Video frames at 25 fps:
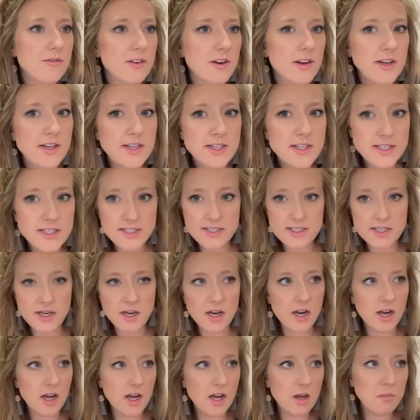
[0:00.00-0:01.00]
right.
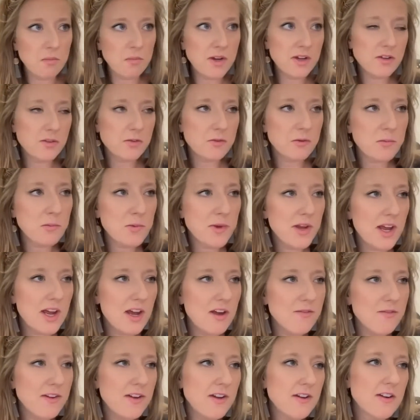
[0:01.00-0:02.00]
Um, next one we
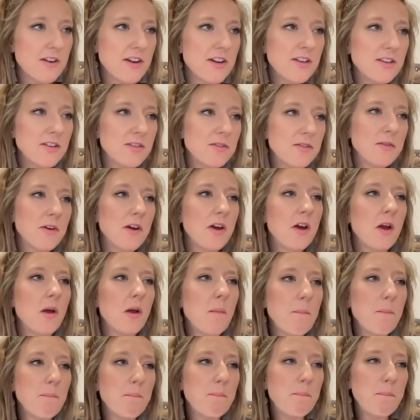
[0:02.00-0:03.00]
have here is
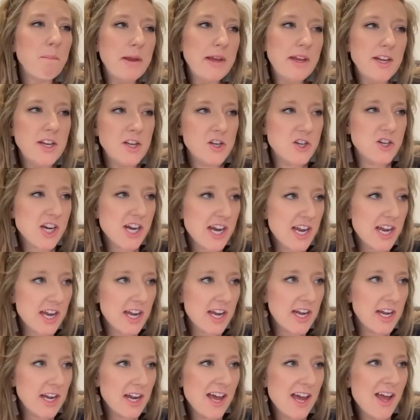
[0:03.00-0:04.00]
from
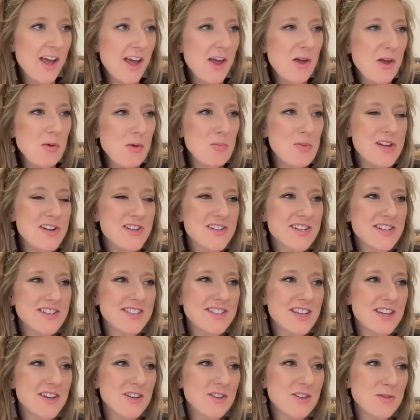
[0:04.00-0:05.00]
PJ. PJ
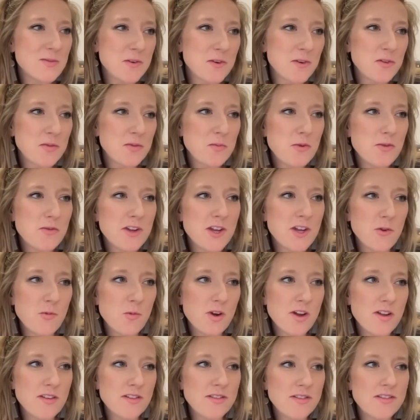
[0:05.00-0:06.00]
said his first movie
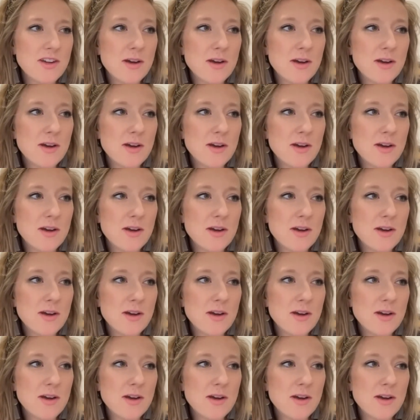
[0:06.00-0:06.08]
was